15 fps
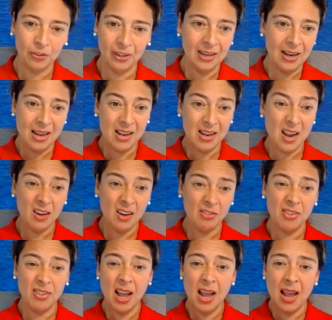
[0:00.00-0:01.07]
And at the end of the
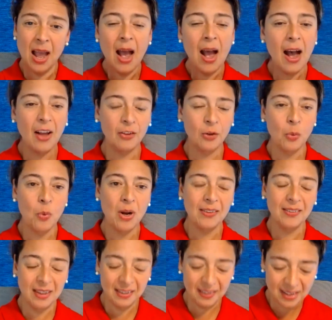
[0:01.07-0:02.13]
day, as someone
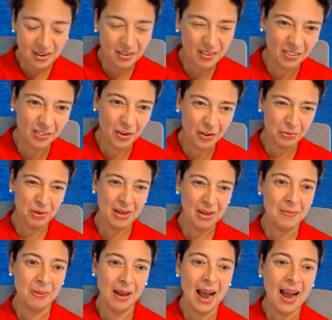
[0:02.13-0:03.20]
said here, it's not really
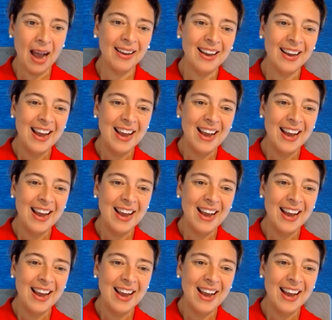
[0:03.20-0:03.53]
black